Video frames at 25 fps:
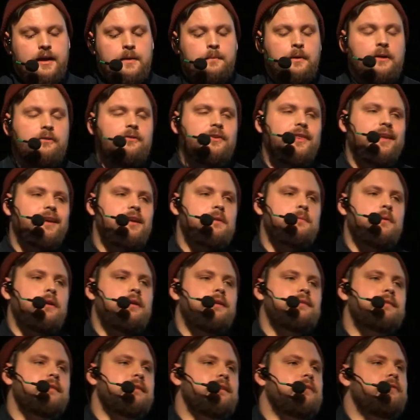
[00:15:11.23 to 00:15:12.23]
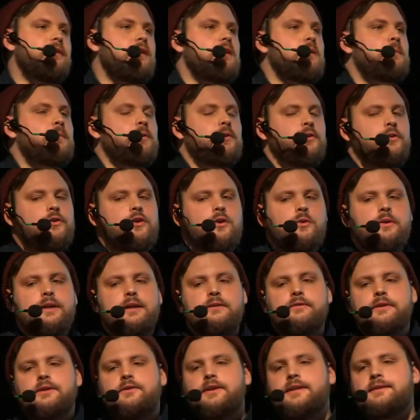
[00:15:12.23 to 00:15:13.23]
But if you think about it as a developer, you don't
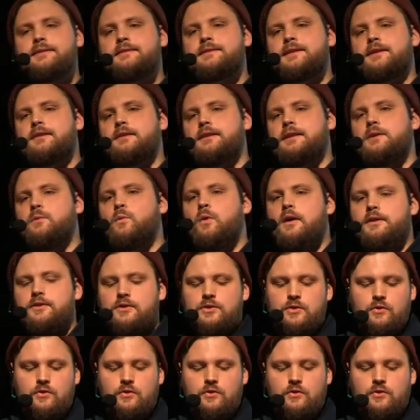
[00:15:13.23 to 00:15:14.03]
even necessarily want